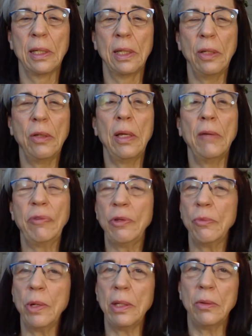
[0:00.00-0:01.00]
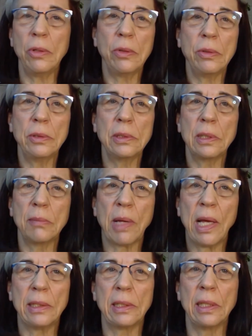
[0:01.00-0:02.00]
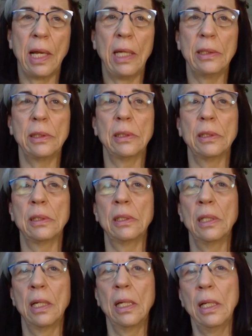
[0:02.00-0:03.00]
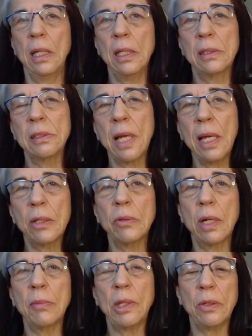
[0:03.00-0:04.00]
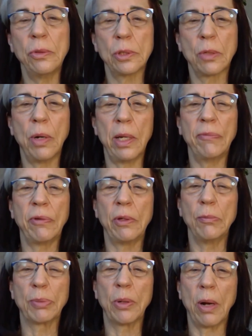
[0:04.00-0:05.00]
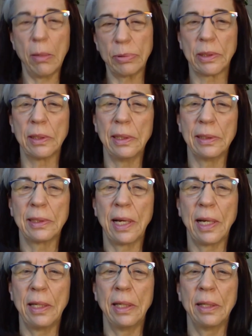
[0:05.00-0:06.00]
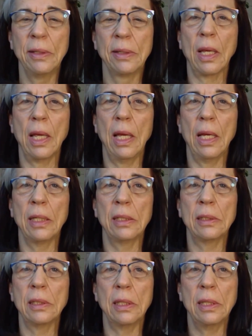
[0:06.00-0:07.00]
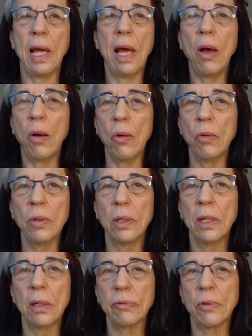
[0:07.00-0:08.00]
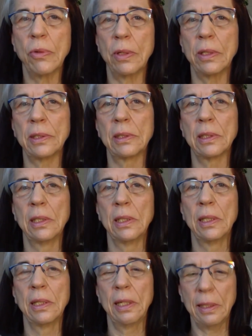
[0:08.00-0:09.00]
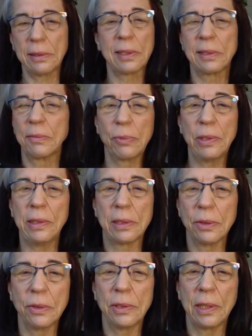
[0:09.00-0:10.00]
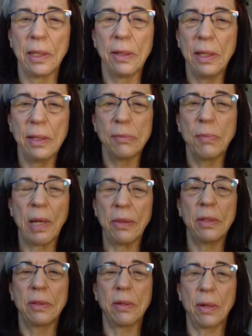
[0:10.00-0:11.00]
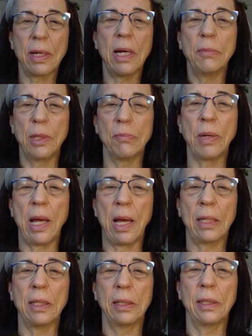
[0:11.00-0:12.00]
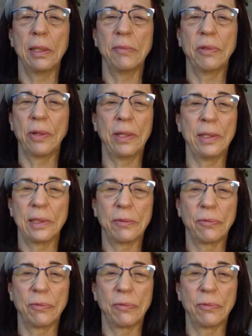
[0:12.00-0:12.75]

if you when you use imagination in psychodrama, you use quite a few props. At least I did. And now, of course, it's resurging. These methods are coming back in various